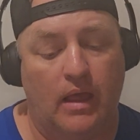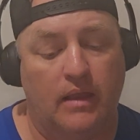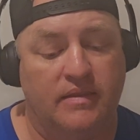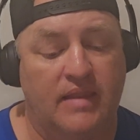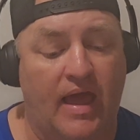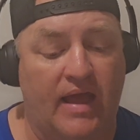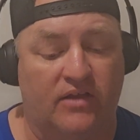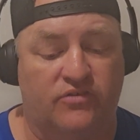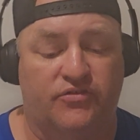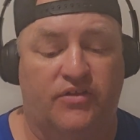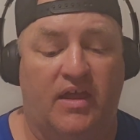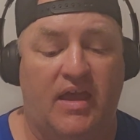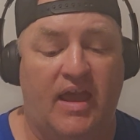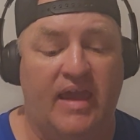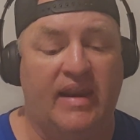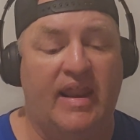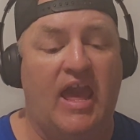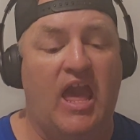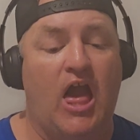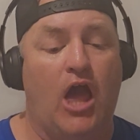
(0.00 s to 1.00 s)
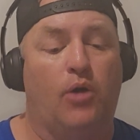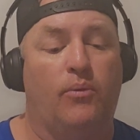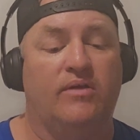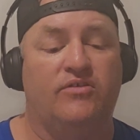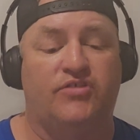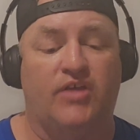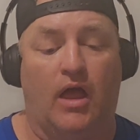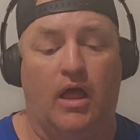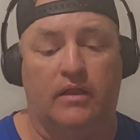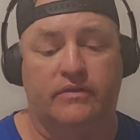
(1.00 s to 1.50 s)
Next, NAL
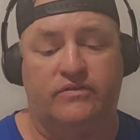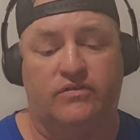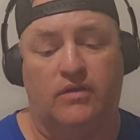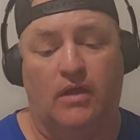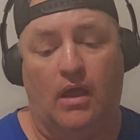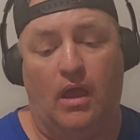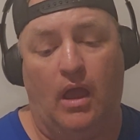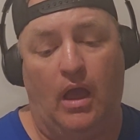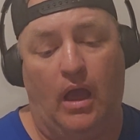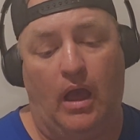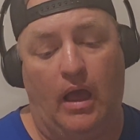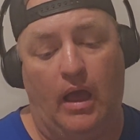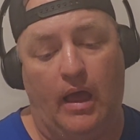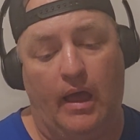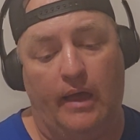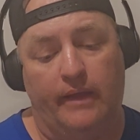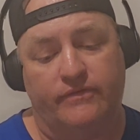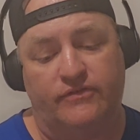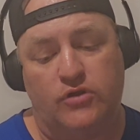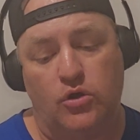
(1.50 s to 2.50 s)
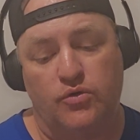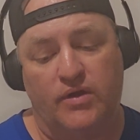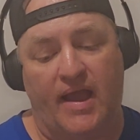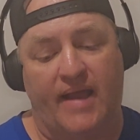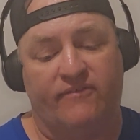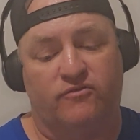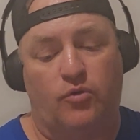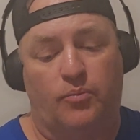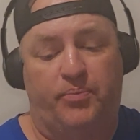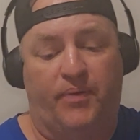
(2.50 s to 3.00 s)
results. 2
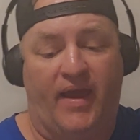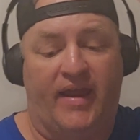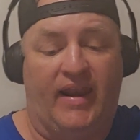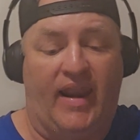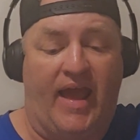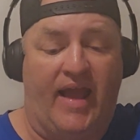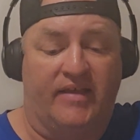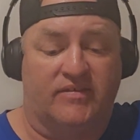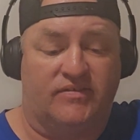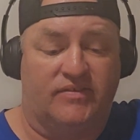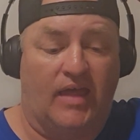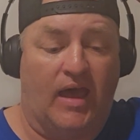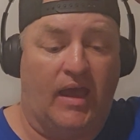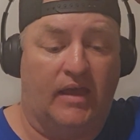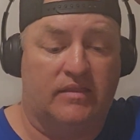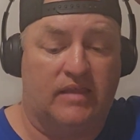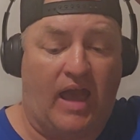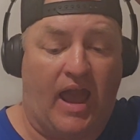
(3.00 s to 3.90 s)
games we played last night. The